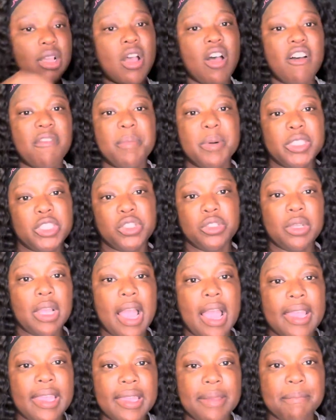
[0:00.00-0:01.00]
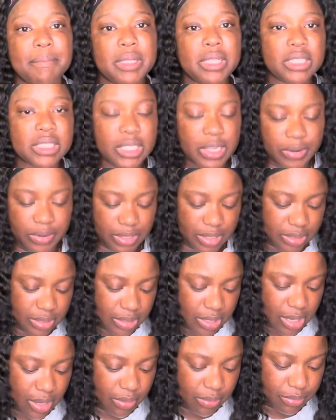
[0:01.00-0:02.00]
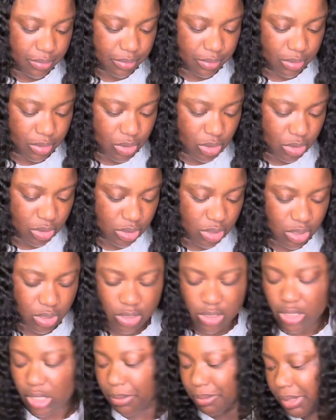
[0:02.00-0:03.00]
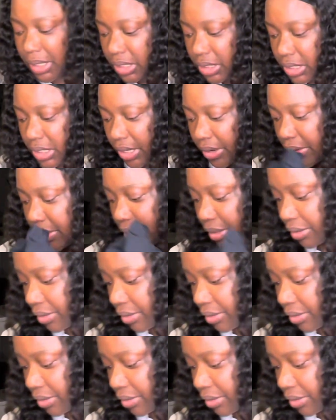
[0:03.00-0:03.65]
off, but you I get military discount. You know, as long as you're military,